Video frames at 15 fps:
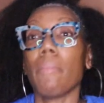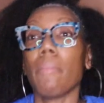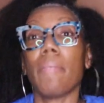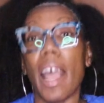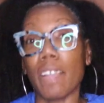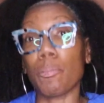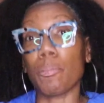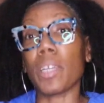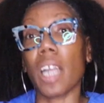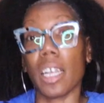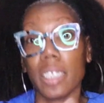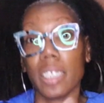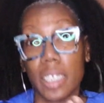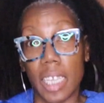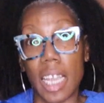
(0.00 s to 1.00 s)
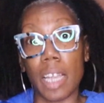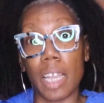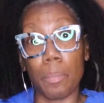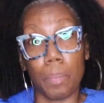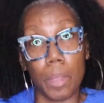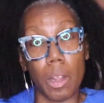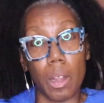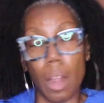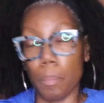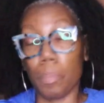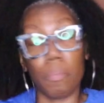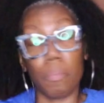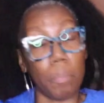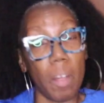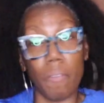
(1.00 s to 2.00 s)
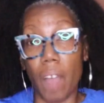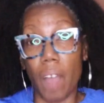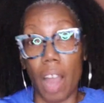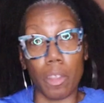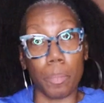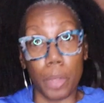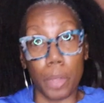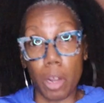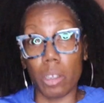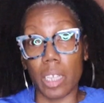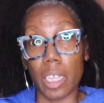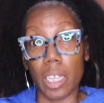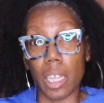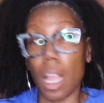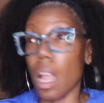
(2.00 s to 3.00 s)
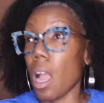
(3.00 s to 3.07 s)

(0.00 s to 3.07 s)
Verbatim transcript: That's because King Pier, uh, Father Pyrlig